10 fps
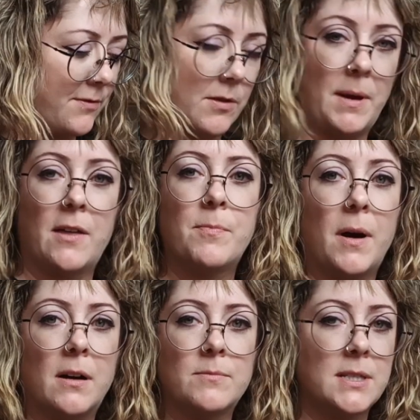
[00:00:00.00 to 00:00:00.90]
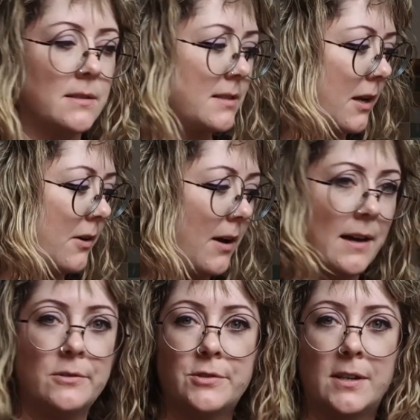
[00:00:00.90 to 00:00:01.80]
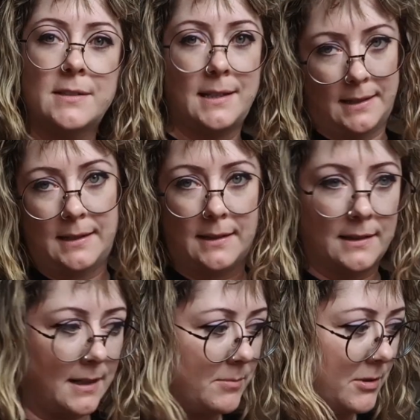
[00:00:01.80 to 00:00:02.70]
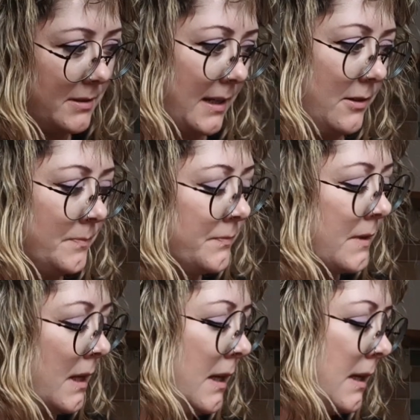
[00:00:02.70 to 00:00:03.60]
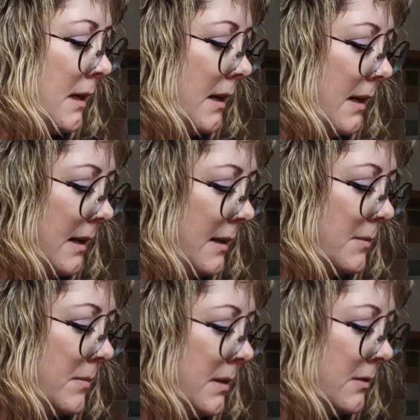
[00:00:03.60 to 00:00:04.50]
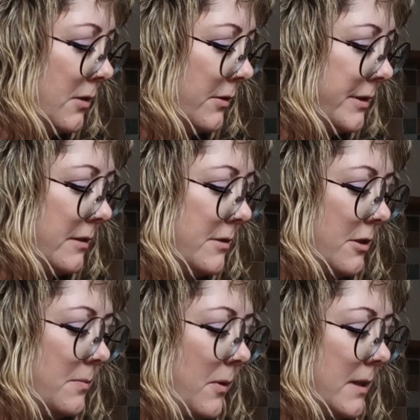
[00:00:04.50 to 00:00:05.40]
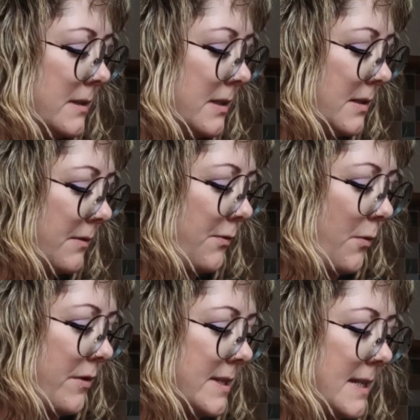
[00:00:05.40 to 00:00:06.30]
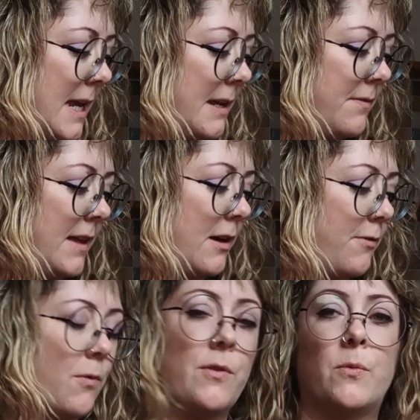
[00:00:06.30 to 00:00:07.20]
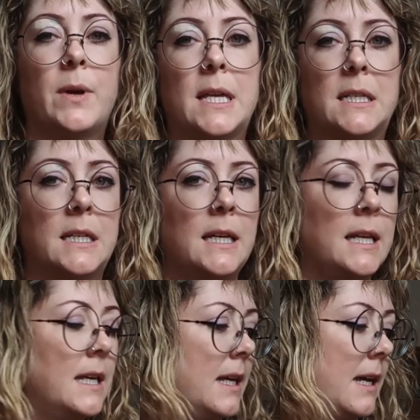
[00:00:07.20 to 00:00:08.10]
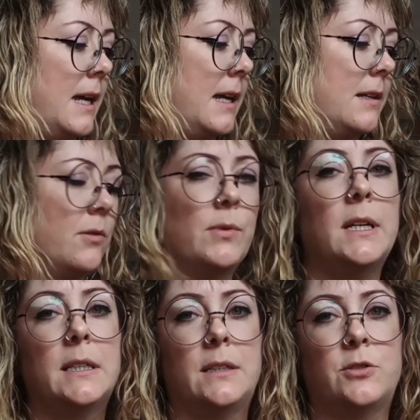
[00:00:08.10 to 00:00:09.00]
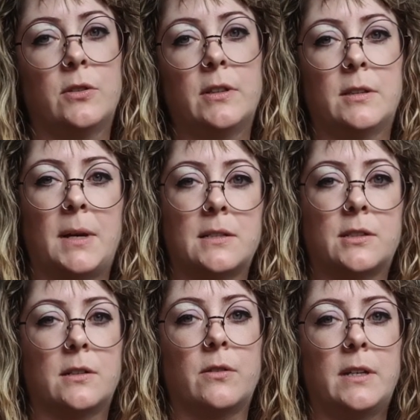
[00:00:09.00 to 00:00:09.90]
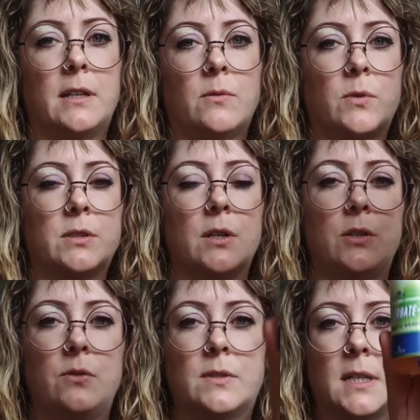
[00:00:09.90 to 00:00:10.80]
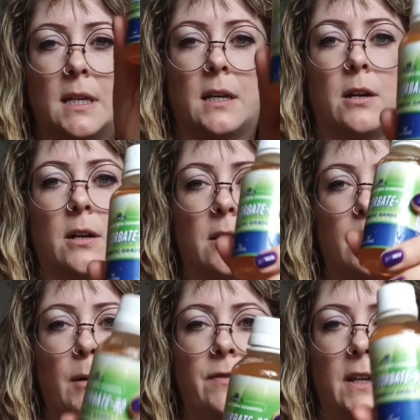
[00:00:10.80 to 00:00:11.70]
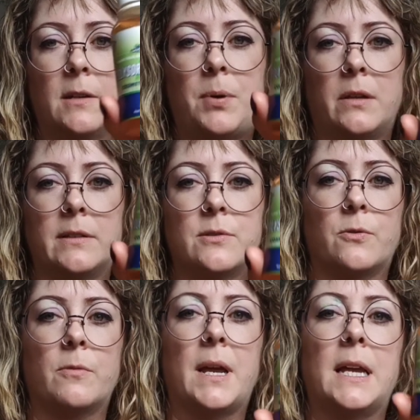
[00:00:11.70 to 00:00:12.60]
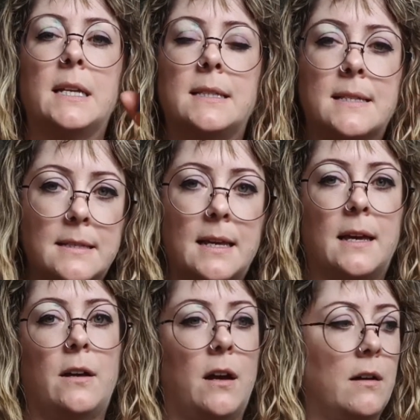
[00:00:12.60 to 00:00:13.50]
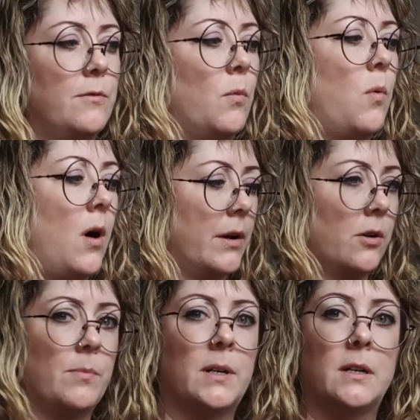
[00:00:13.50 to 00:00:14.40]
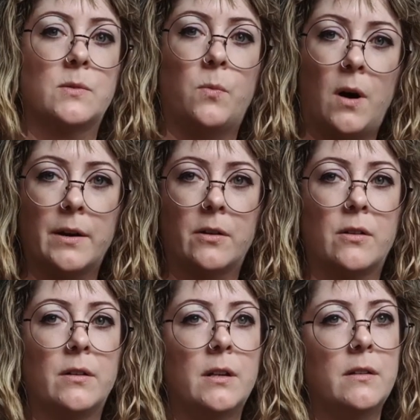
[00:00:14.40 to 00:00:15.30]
for the bath bombs. So I don't trust anything in that book now. Good old YouTube was for the save there, for the win. And really, truly, the magic ingredient was using a vegan polysorbate instead of water, because water